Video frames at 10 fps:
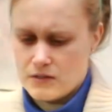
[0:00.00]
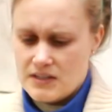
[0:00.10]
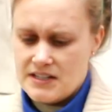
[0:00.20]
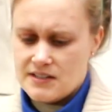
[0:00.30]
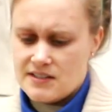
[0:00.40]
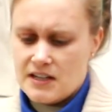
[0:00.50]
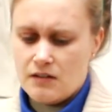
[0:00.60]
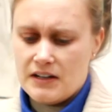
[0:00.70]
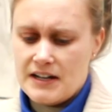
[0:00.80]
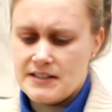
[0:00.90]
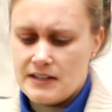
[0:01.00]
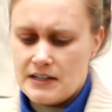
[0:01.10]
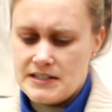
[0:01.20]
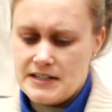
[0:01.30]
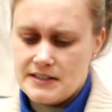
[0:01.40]
so these single lights
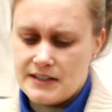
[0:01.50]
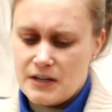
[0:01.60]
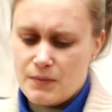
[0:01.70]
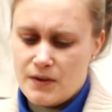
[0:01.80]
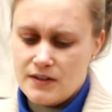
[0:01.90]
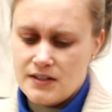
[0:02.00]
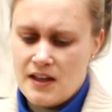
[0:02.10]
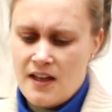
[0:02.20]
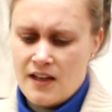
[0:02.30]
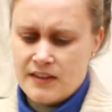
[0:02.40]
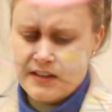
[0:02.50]
LEDs that I bought, I